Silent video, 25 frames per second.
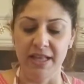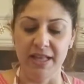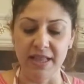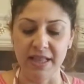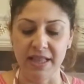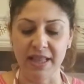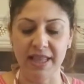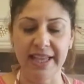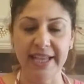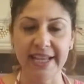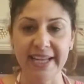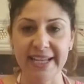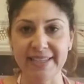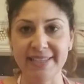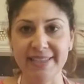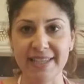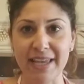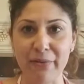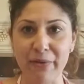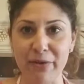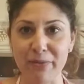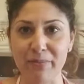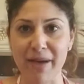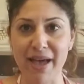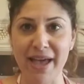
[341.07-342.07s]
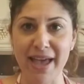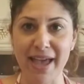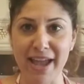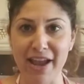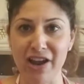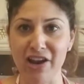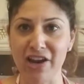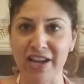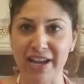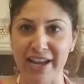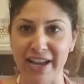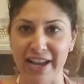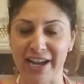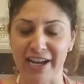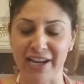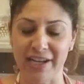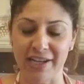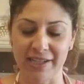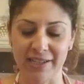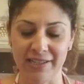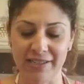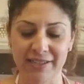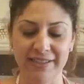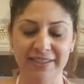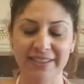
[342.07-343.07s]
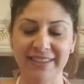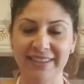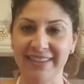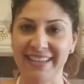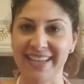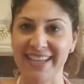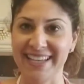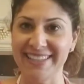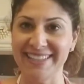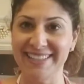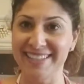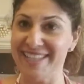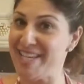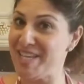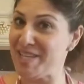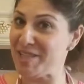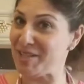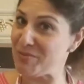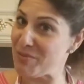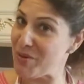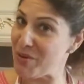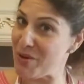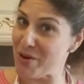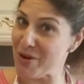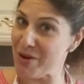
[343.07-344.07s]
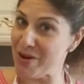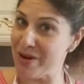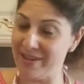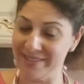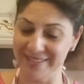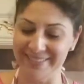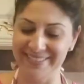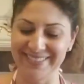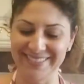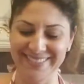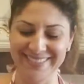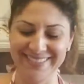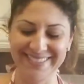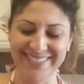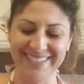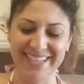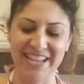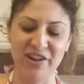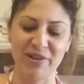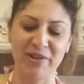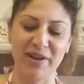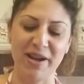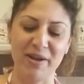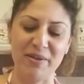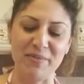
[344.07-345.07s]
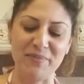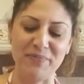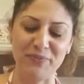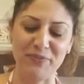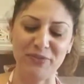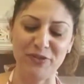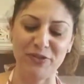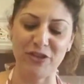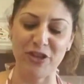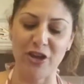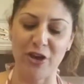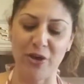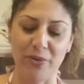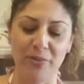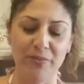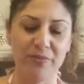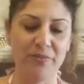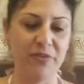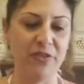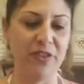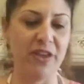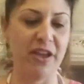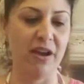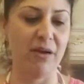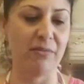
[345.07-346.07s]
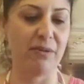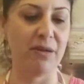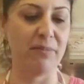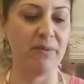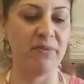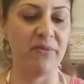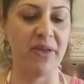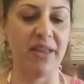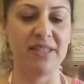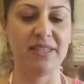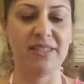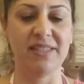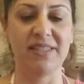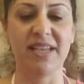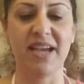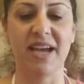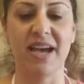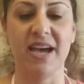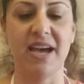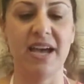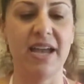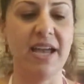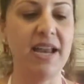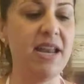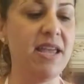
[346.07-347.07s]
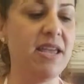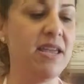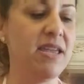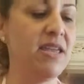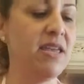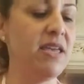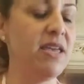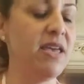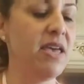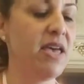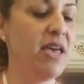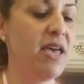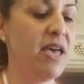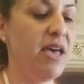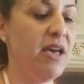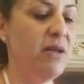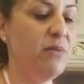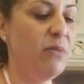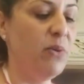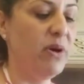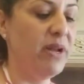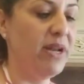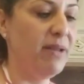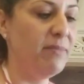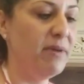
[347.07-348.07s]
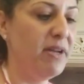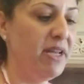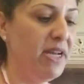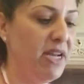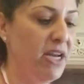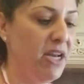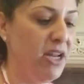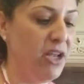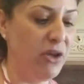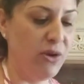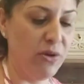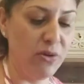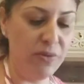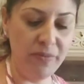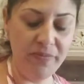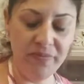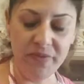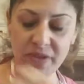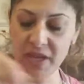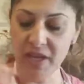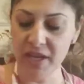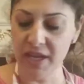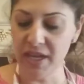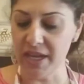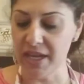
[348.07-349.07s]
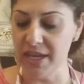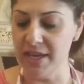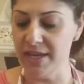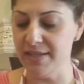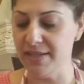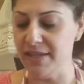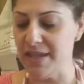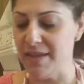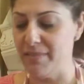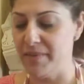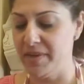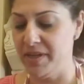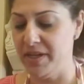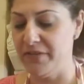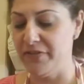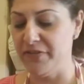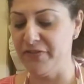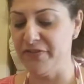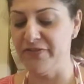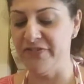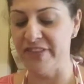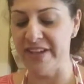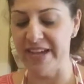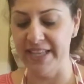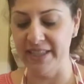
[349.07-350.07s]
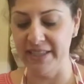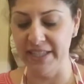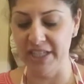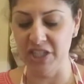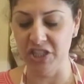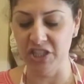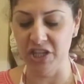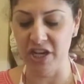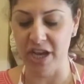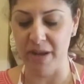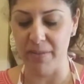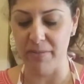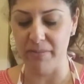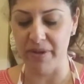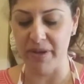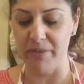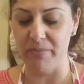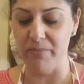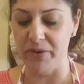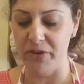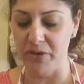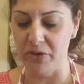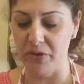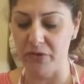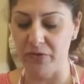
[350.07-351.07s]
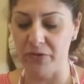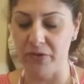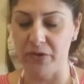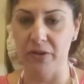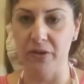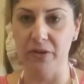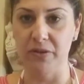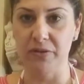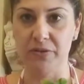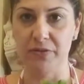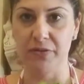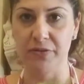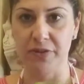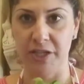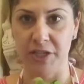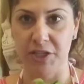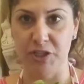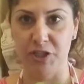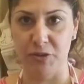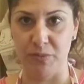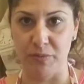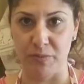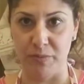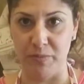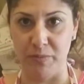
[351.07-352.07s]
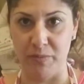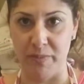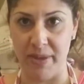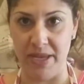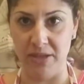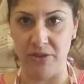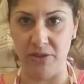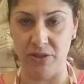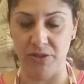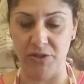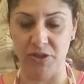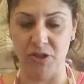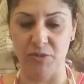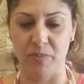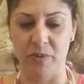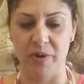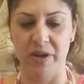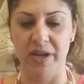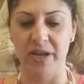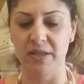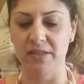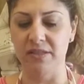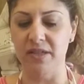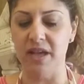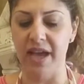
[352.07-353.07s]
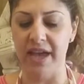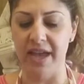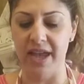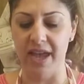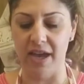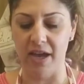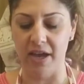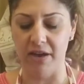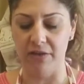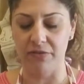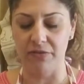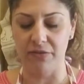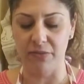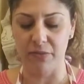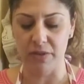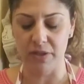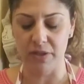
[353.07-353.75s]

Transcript: like I say with my hair care, less is more. Okay, so there, I'm gonna put that aside. And what I'm gonna do is I'm gonna finely chop my beautiful fresh basil sprigs. I have